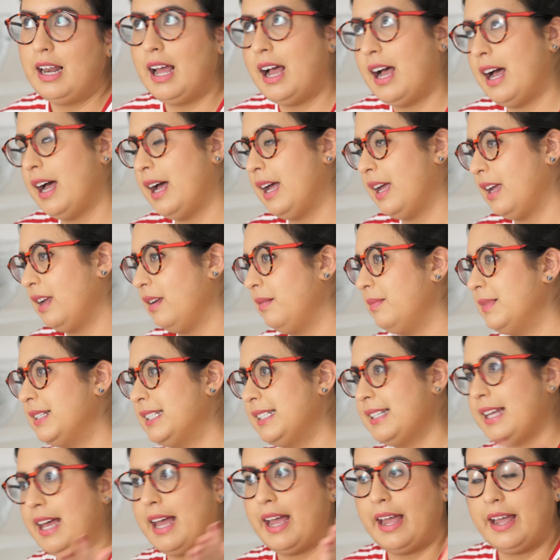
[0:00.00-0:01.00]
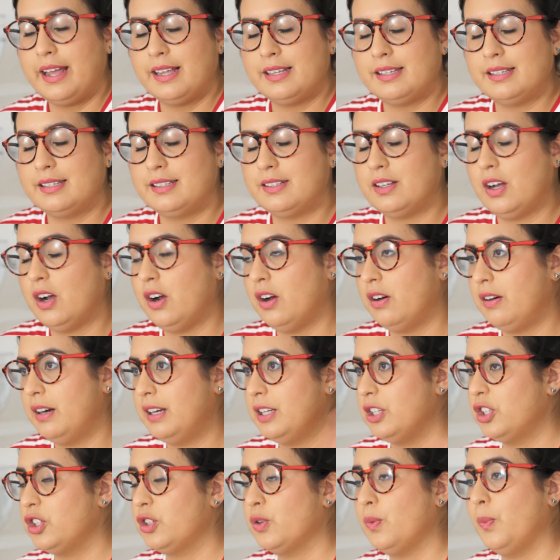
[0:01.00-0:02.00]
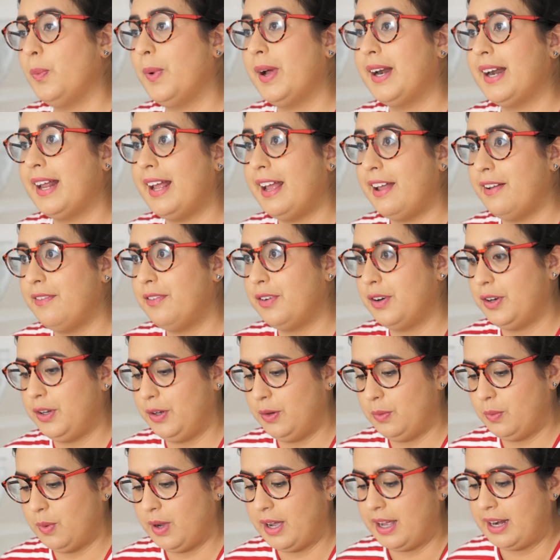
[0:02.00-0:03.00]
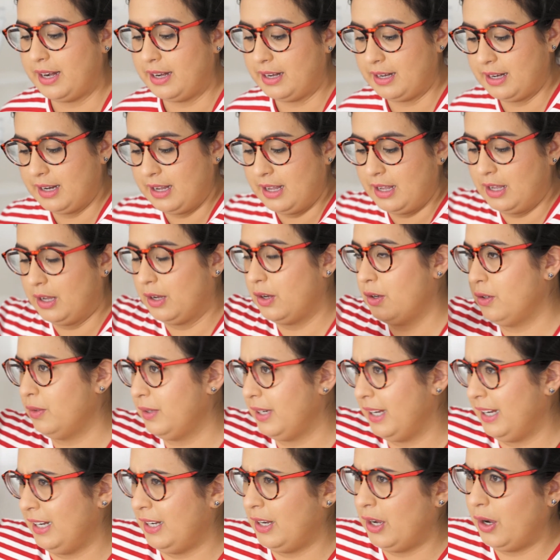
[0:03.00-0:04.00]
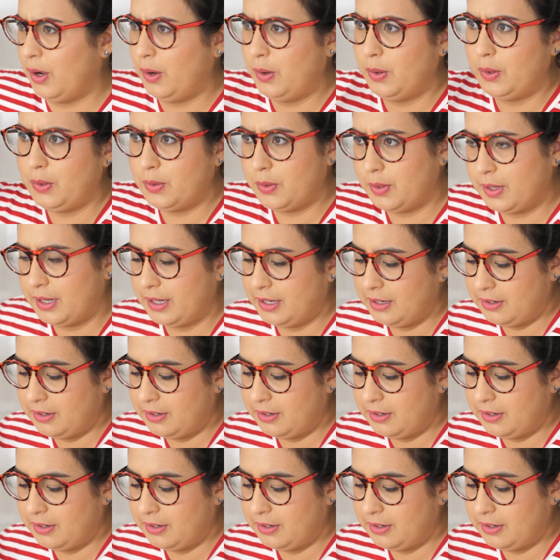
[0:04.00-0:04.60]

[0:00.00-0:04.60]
lime, zest, orange, whatever you want. Cookie dough, cookie